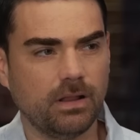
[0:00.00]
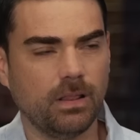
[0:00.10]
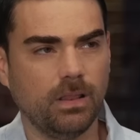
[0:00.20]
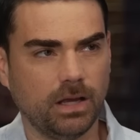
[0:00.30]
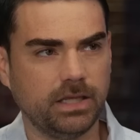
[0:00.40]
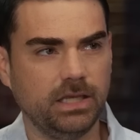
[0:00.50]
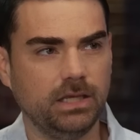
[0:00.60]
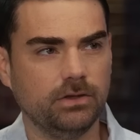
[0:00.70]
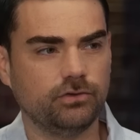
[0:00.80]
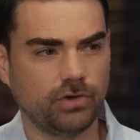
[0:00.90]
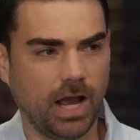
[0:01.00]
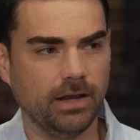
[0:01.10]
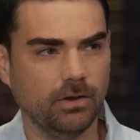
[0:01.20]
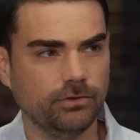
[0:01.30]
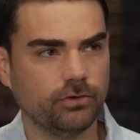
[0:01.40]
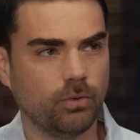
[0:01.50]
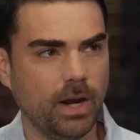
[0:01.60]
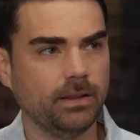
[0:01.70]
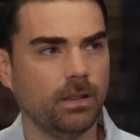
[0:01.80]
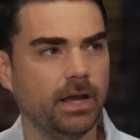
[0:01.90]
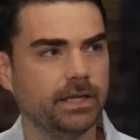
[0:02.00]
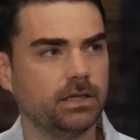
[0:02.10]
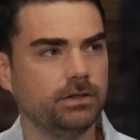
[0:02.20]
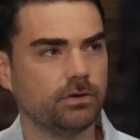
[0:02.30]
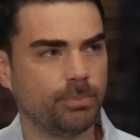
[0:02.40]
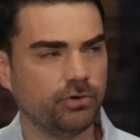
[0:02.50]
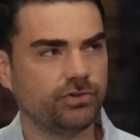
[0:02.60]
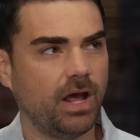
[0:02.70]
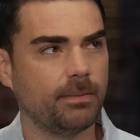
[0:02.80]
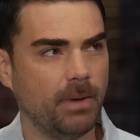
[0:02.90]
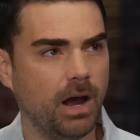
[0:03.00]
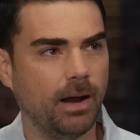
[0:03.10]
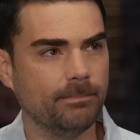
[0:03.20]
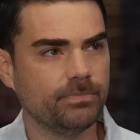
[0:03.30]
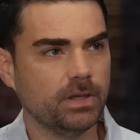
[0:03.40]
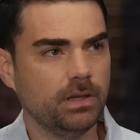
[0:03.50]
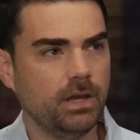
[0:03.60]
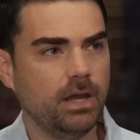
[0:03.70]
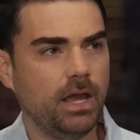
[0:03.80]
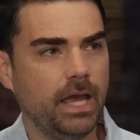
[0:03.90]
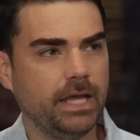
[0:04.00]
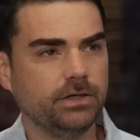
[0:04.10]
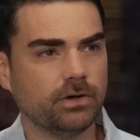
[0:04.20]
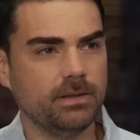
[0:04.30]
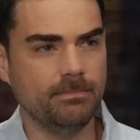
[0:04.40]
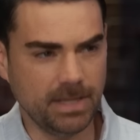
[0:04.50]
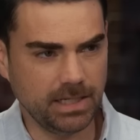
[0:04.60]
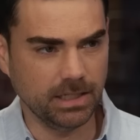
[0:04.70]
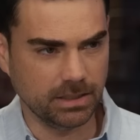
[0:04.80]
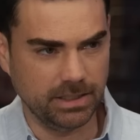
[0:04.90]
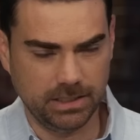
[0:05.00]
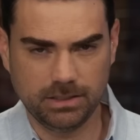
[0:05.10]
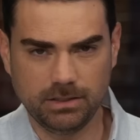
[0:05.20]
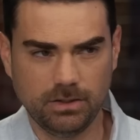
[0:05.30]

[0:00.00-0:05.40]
"lucky child" quite like you're pushed out of mom, and you're immediately